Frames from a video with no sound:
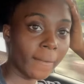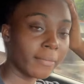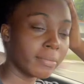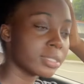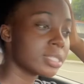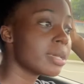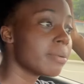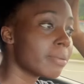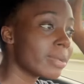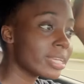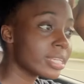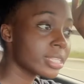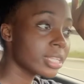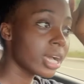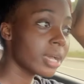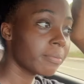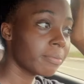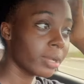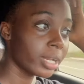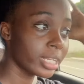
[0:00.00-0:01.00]
so when I
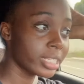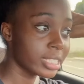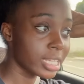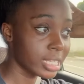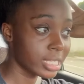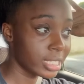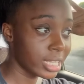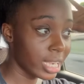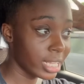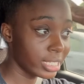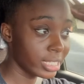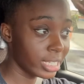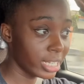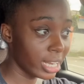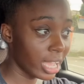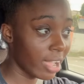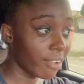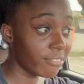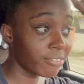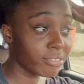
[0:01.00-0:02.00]
start on it,
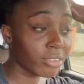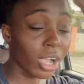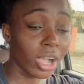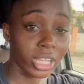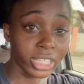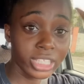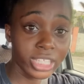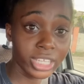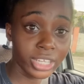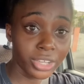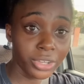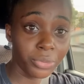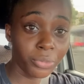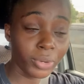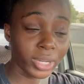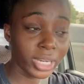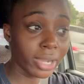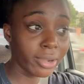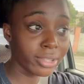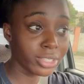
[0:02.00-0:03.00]
I've continued
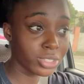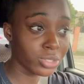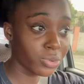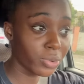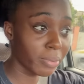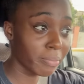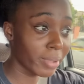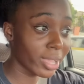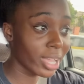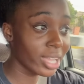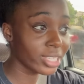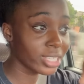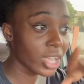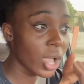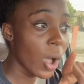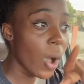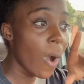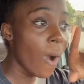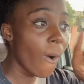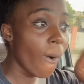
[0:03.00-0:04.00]
what I was doing, because
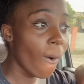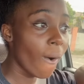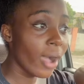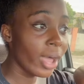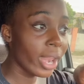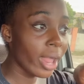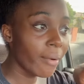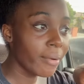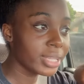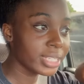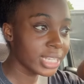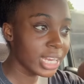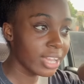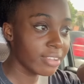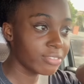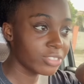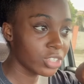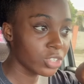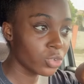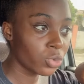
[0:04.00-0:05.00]
all I was
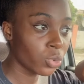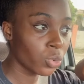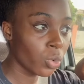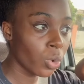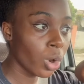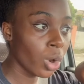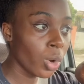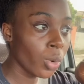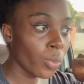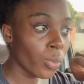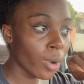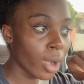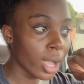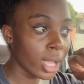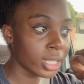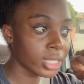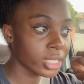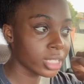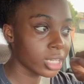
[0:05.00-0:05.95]
left to do was